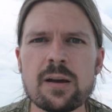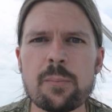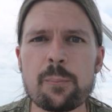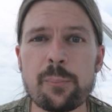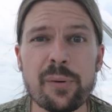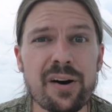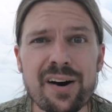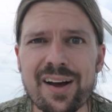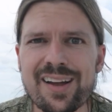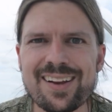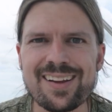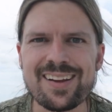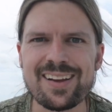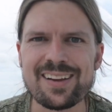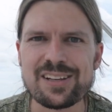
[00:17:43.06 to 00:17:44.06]
But
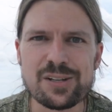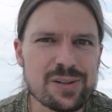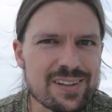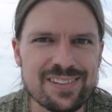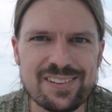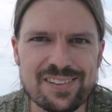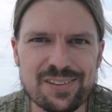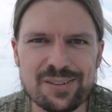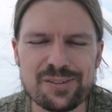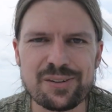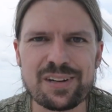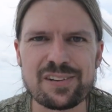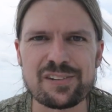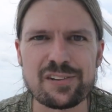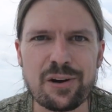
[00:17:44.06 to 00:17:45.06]
you can still
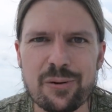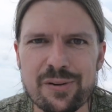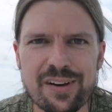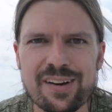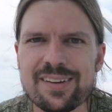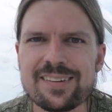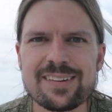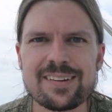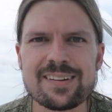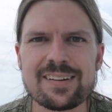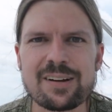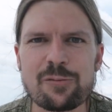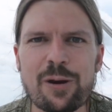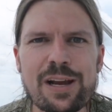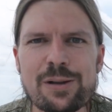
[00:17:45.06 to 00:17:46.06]
drink a soda,
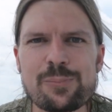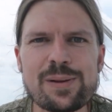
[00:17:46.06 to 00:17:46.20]
right?